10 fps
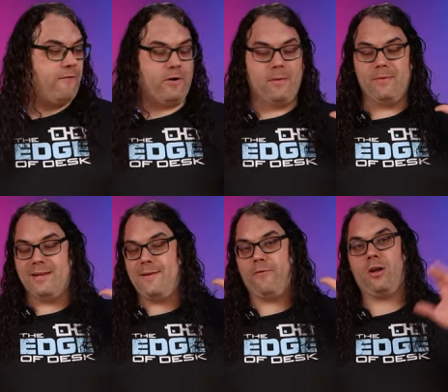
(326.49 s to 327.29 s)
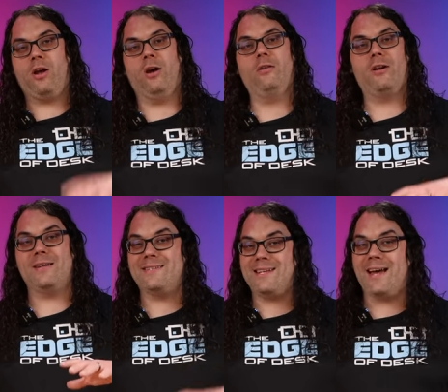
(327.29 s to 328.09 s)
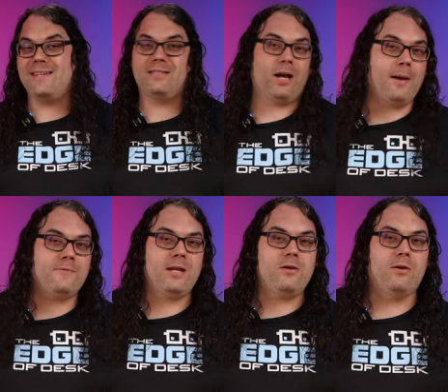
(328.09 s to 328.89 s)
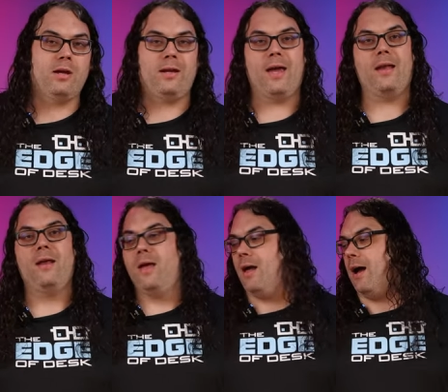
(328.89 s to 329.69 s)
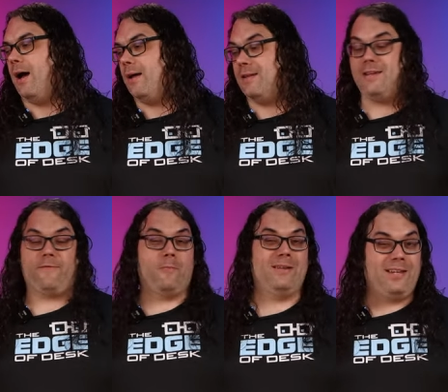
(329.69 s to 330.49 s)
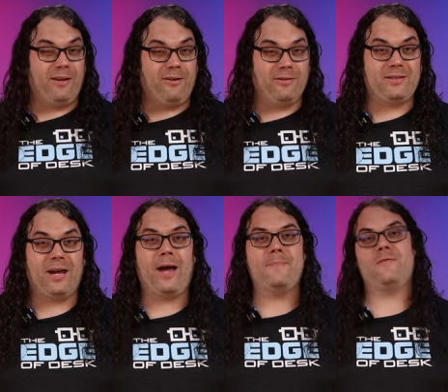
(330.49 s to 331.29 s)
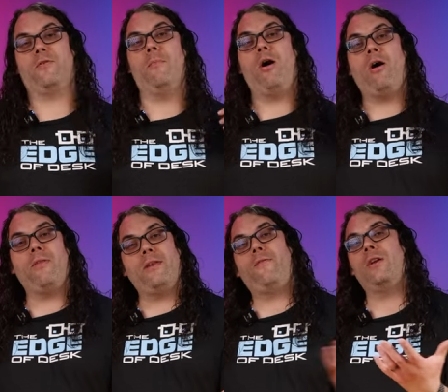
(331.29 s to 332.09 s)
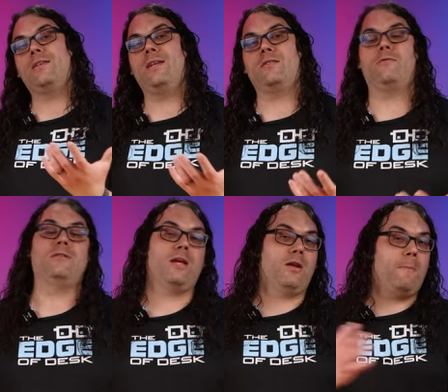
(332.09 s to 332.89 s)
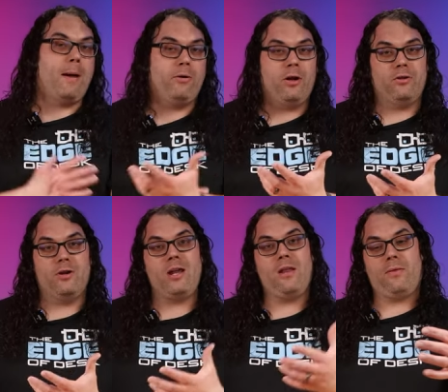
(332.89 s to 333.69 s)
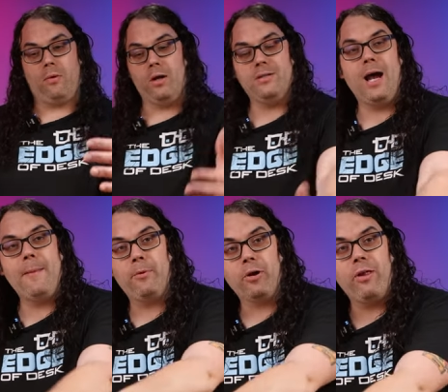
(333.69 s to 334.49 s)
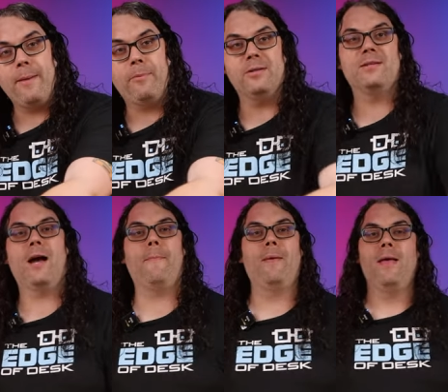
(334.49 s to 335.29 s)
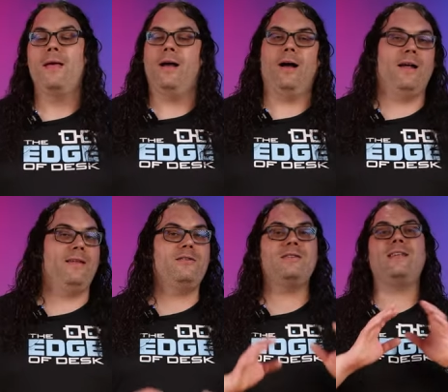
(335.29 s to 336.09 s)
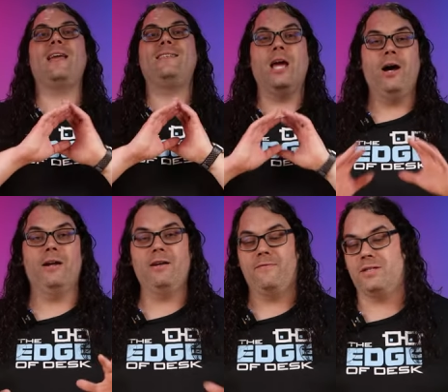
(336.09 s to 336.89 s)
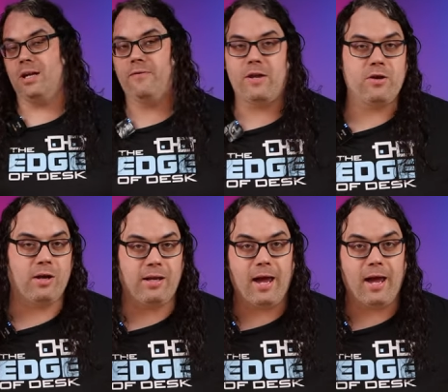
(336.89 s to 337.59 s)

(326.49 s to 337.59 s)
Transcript: From the different color and size tops that you can get, the different material tops, from all the different accessories that you can mount underneath or on top or clamp on top. They're just a ton of stuff that you could